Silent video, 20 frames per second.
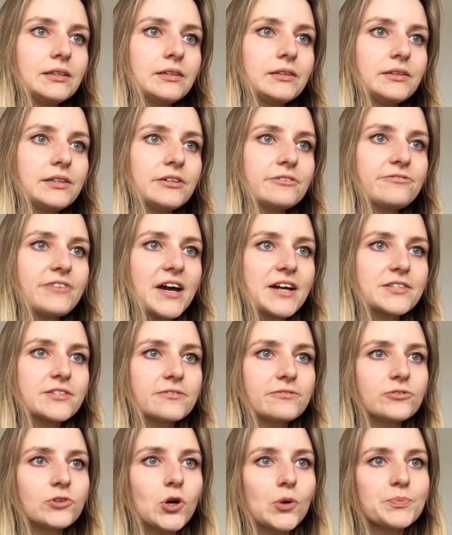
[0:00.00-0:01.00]
The effect
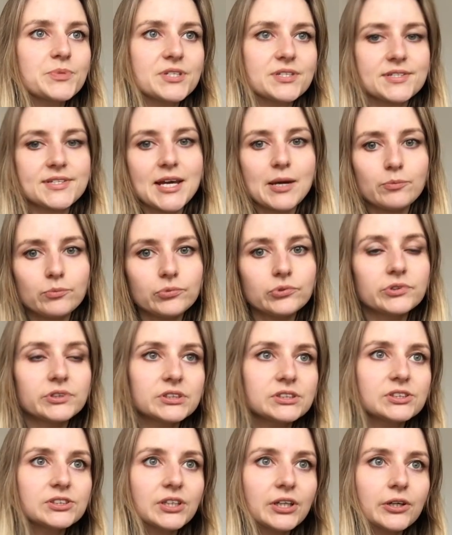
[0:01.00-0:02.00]
of knobs is temporary,
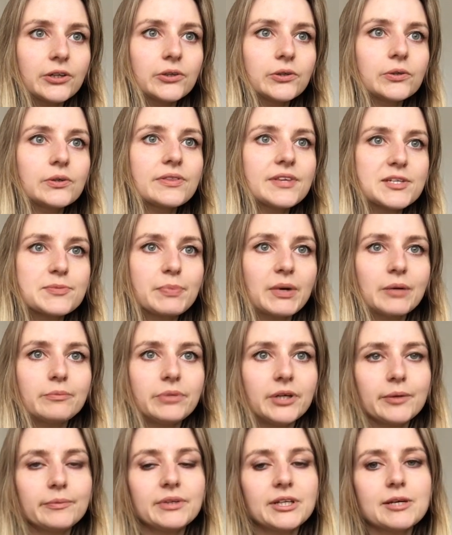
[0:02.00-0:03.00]
so this button
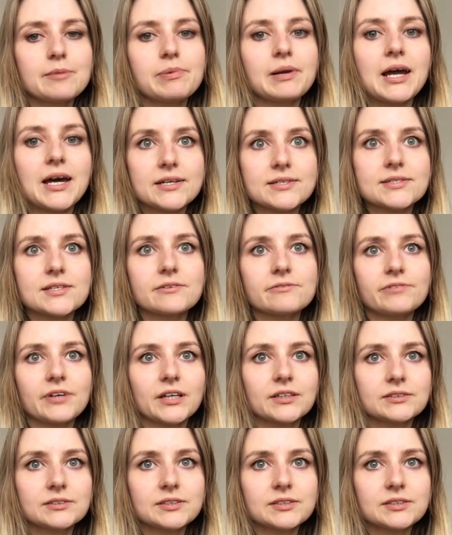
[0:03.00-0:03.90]
permanently applies the effects